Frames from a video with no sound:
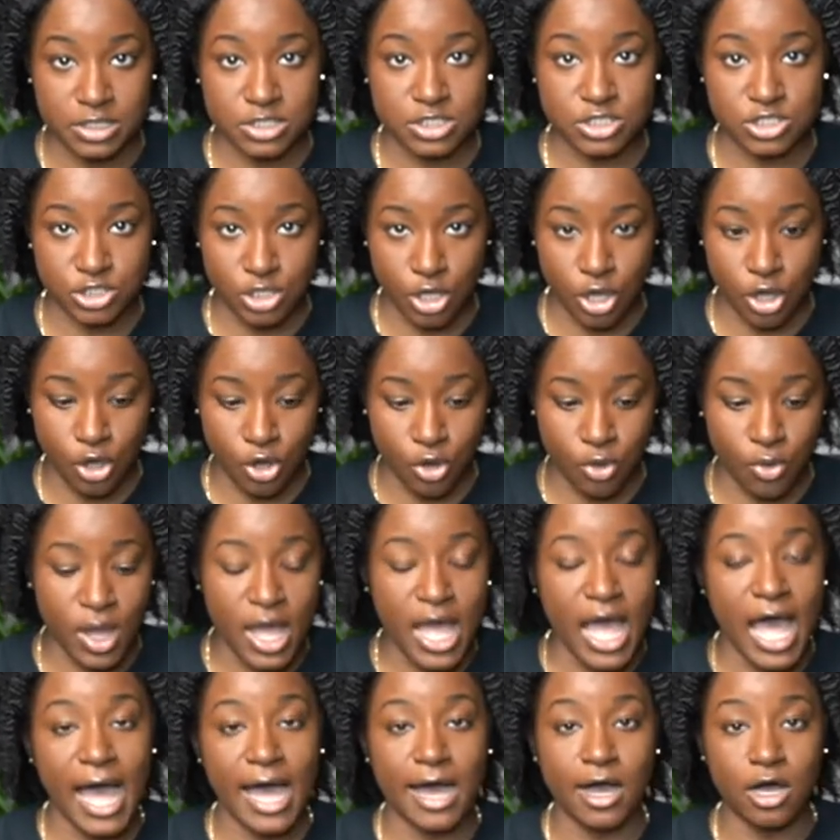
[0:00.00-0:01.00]
so
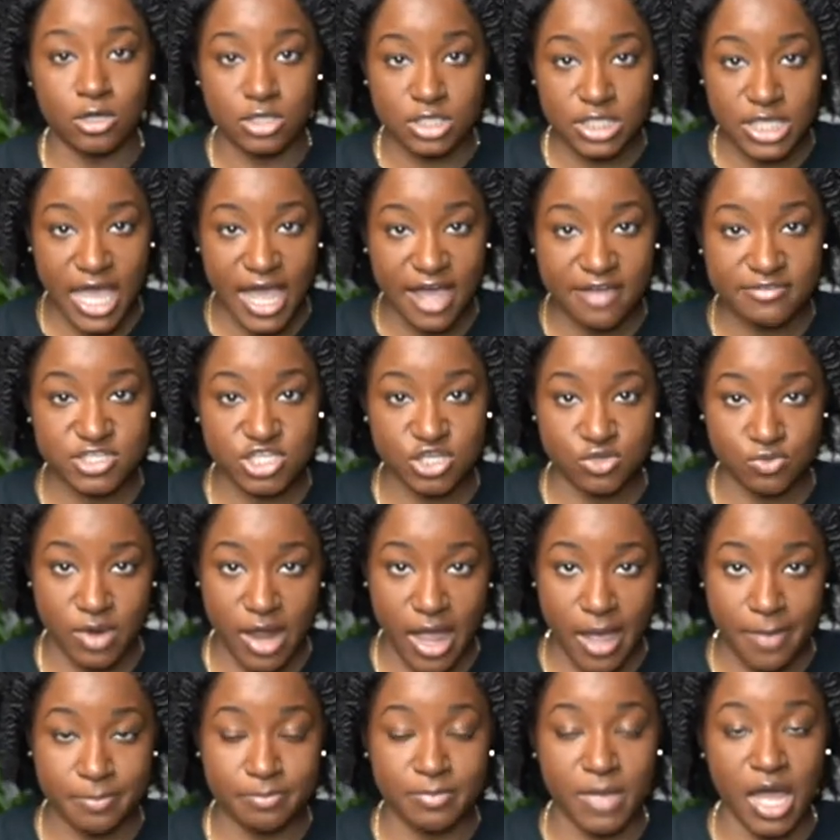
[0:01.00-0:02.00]
I only have to
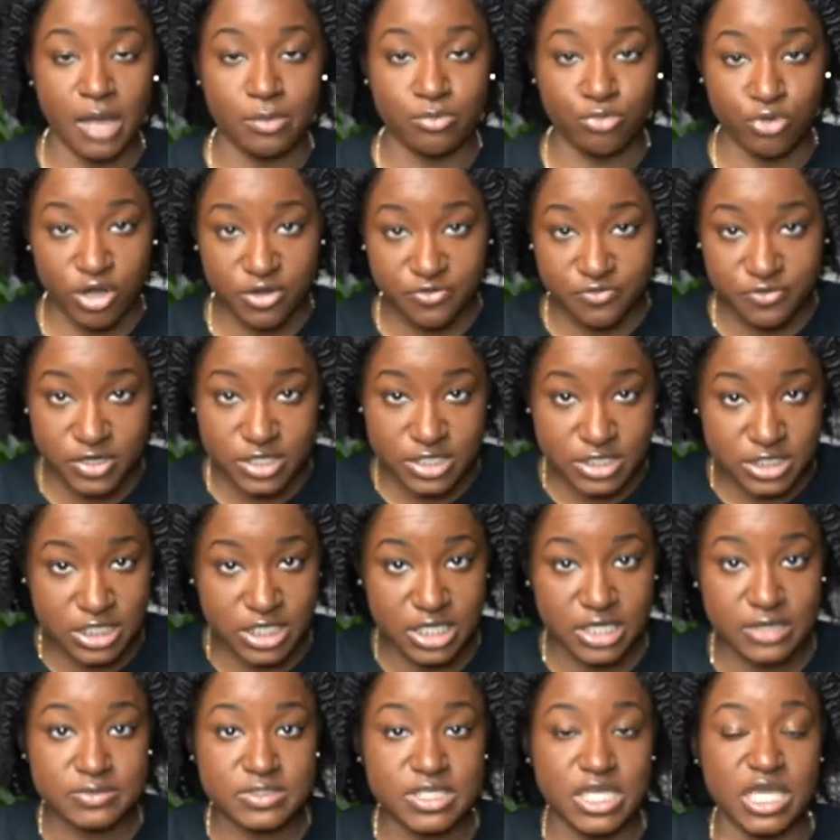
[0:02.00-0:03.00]
wrap my boyfriend's
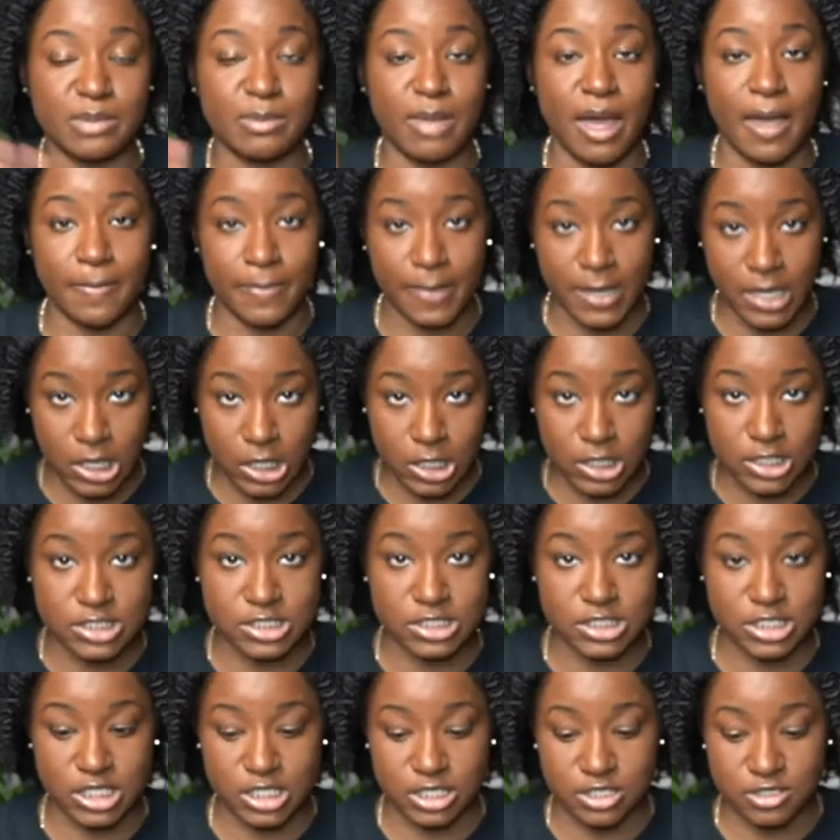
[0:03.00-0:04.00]
gifts and my
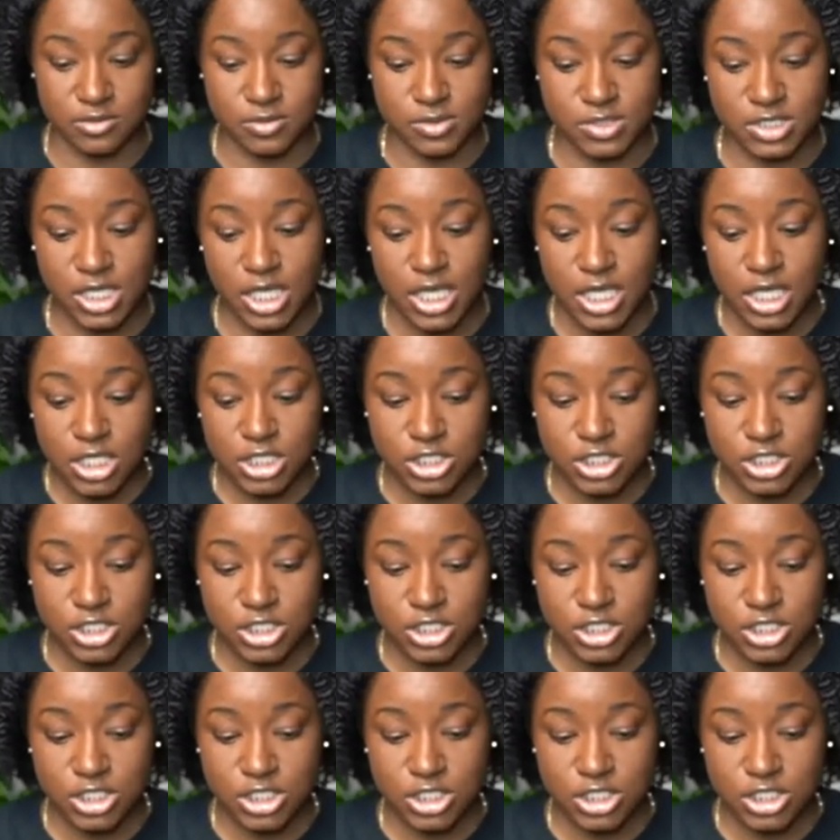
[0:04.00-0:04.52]
parents' gifts.